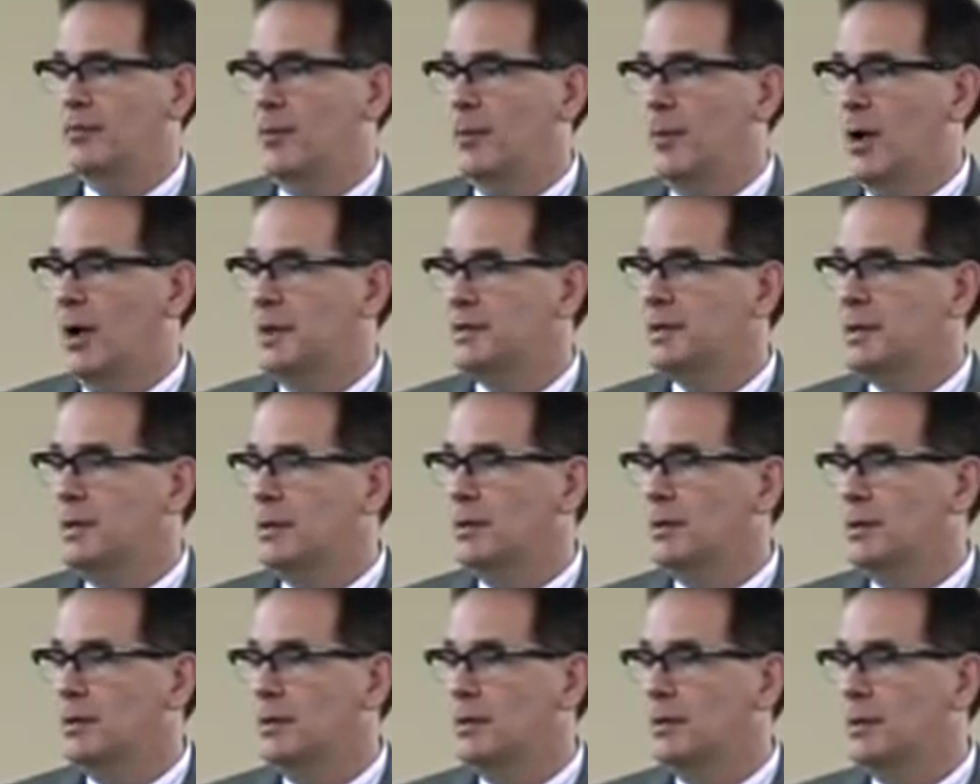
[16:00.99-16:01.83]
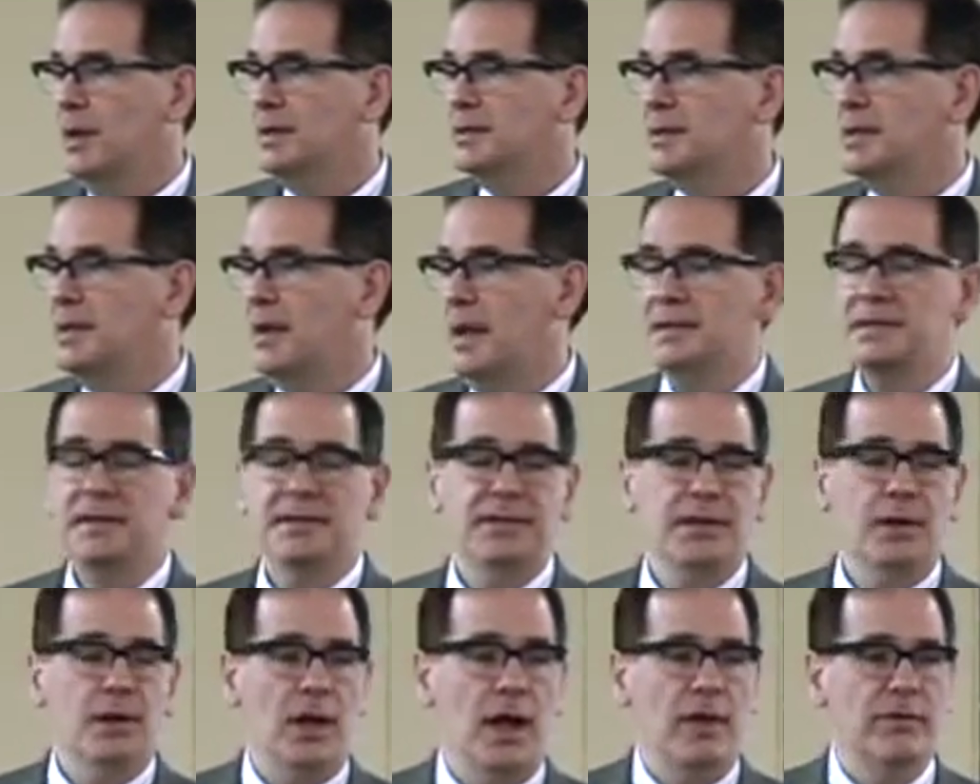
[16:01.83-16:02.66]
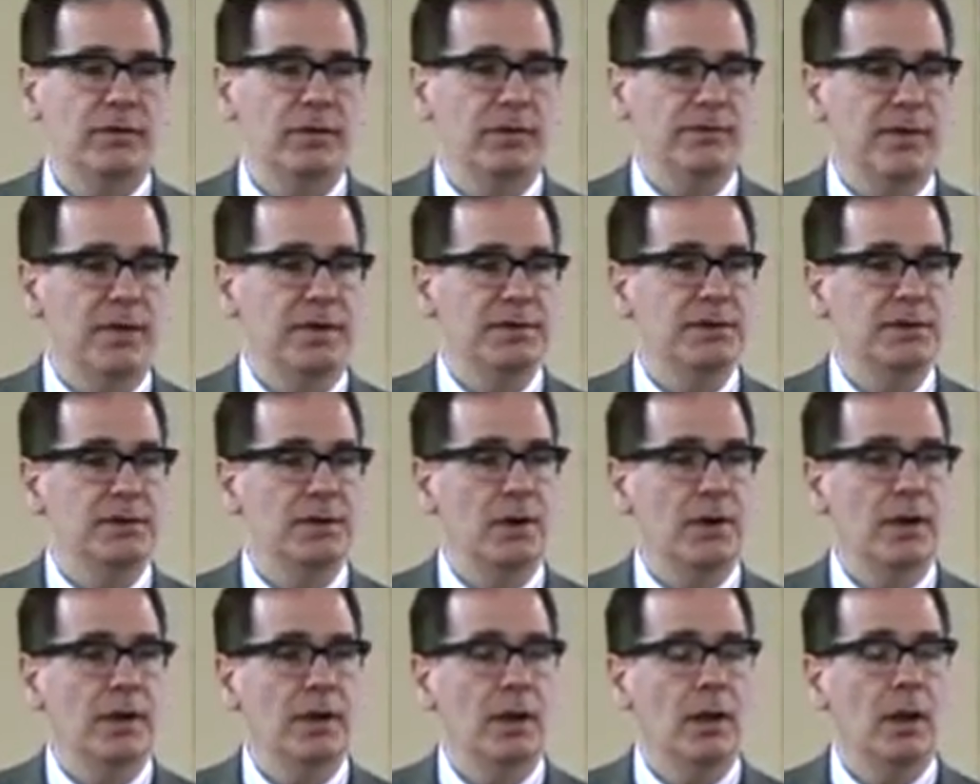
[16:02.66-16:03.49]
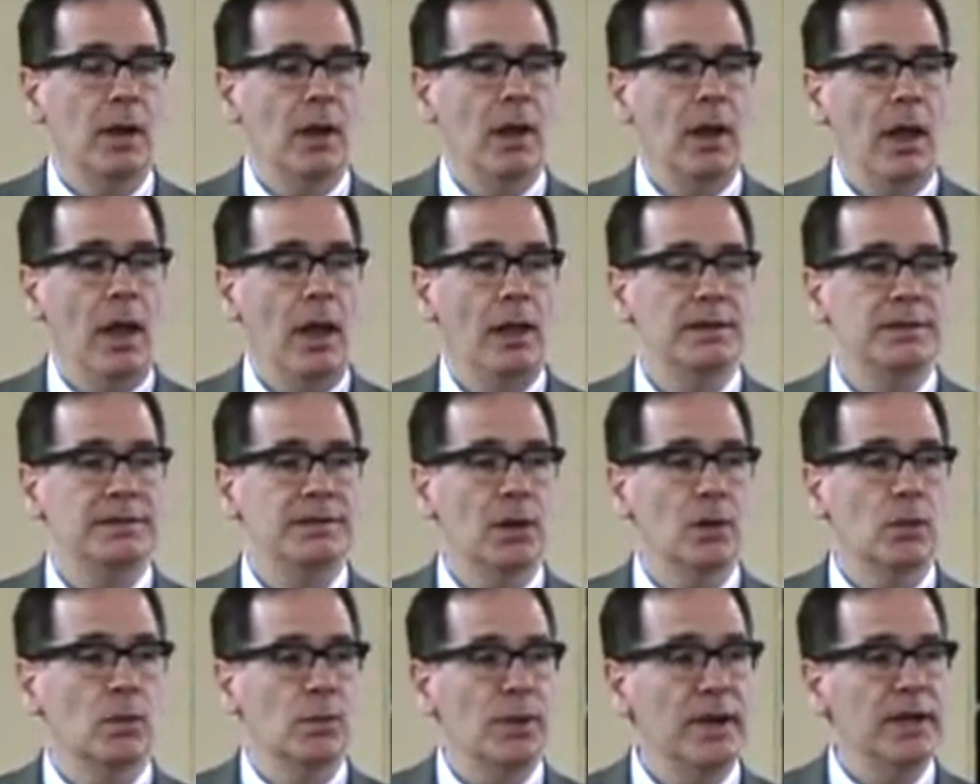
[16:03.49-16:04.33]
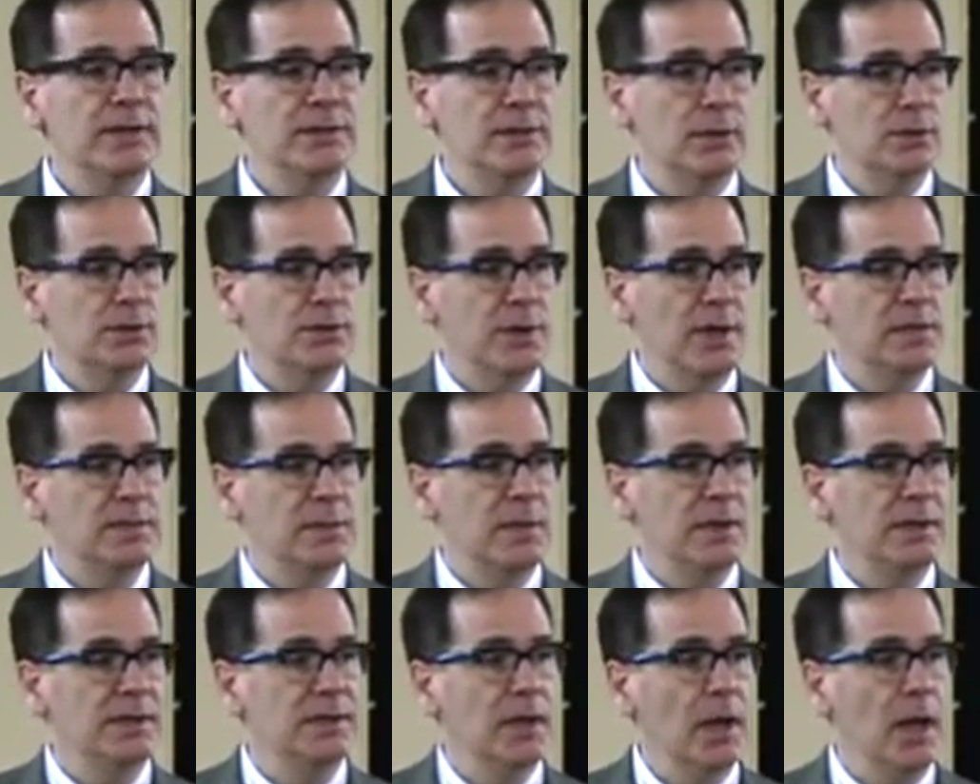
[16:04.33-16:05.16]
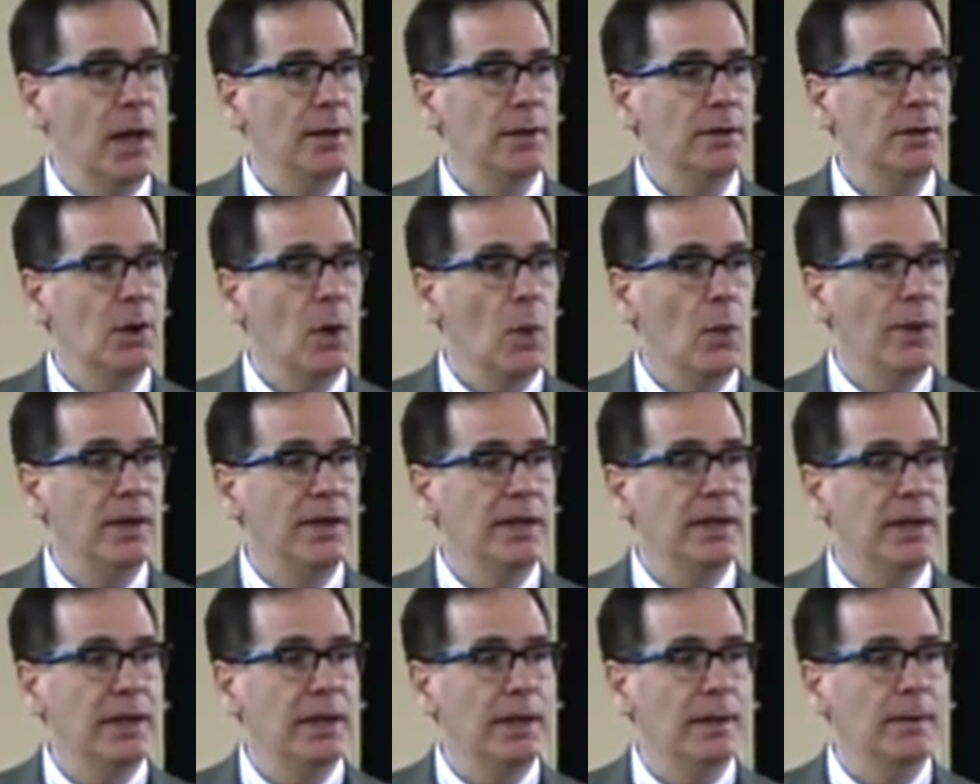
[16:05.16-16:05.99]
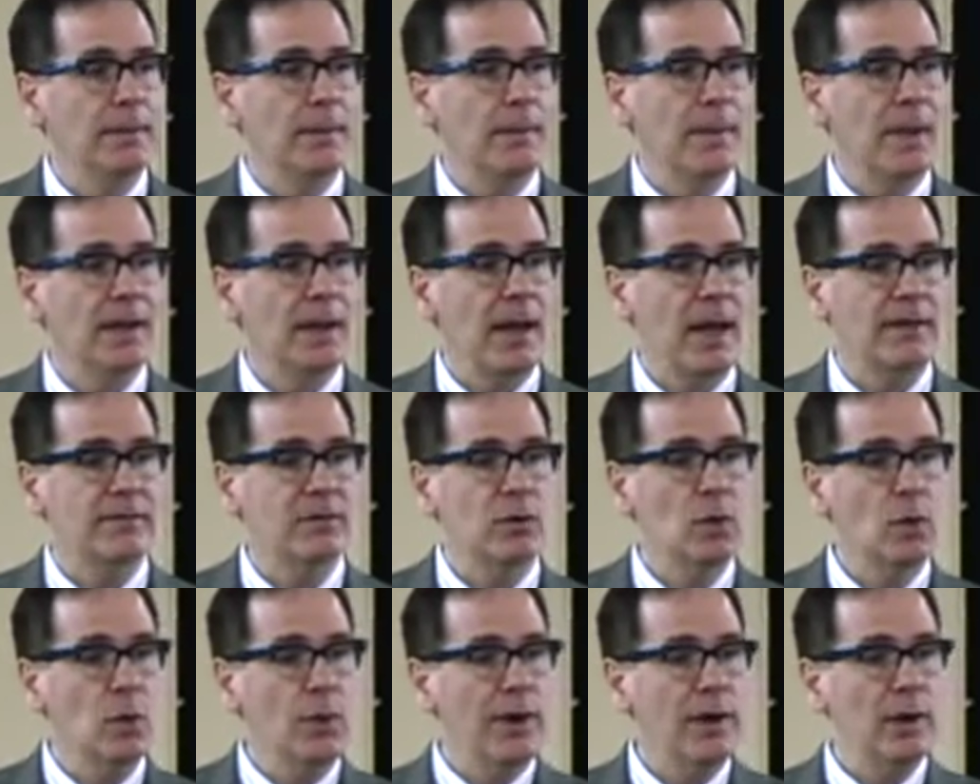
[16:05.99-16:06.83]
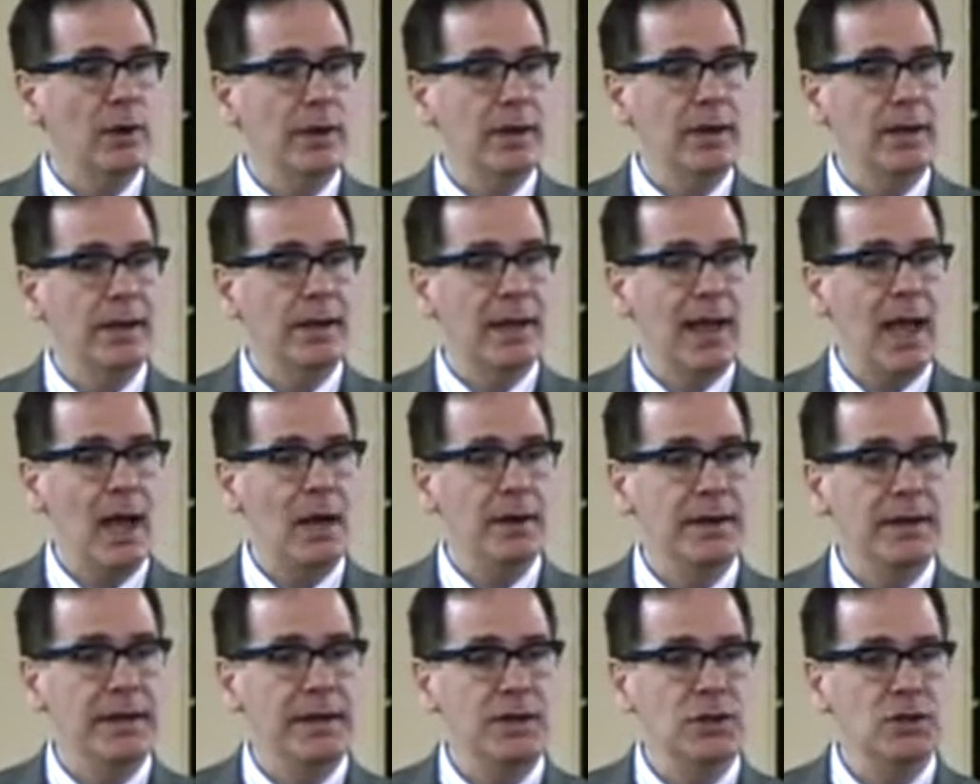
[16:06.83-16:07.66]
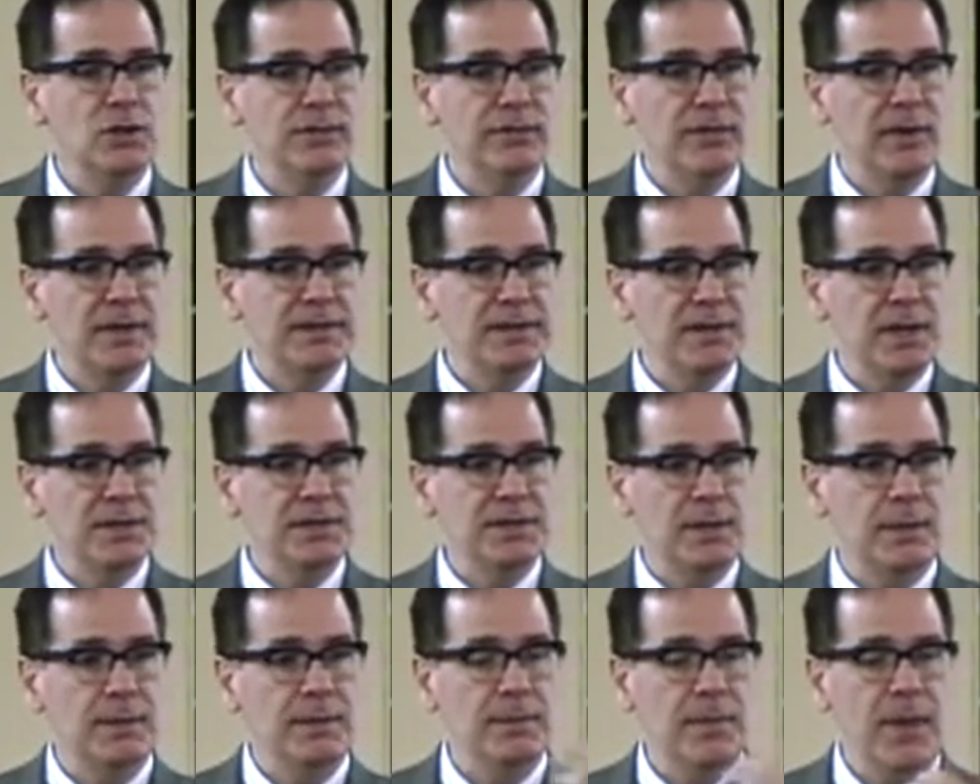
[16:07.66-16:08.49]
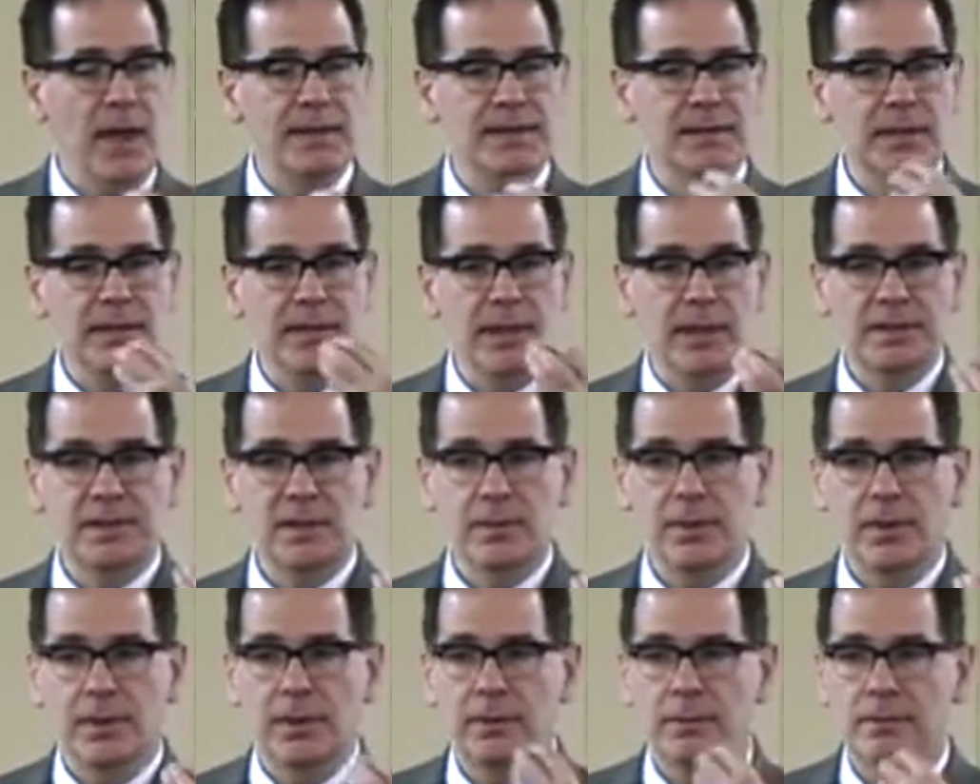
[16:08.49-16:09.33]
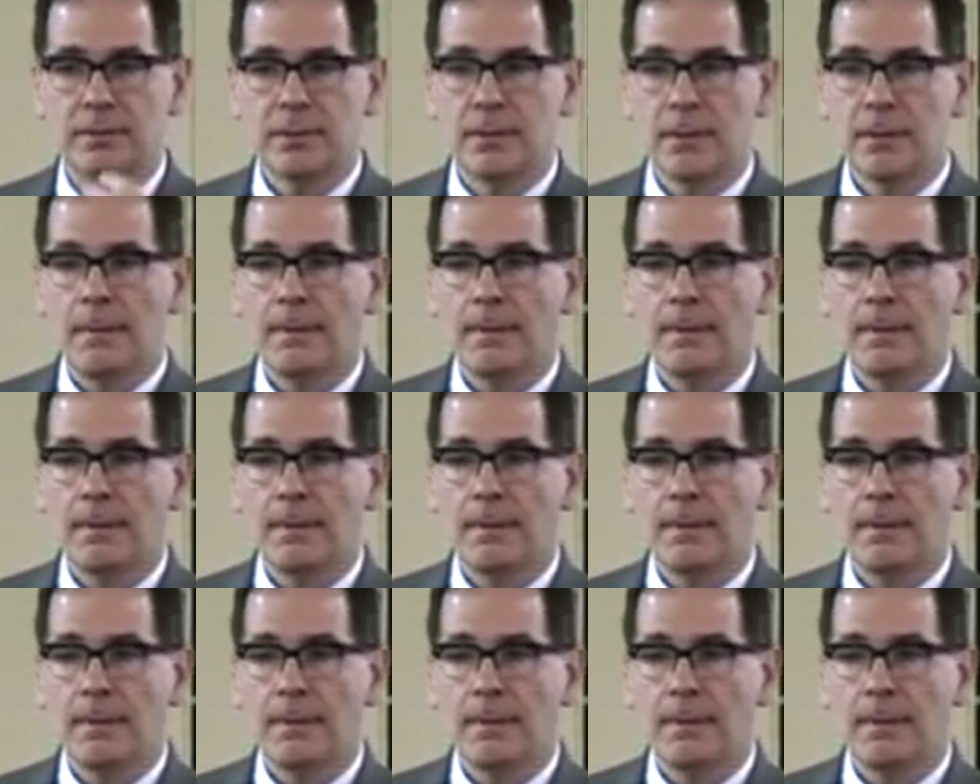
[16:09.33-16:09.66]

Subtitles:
for prosecutors? Is it necessary to have a defense attorney? And so research has been done going in and kind of querying out each of us as a discipline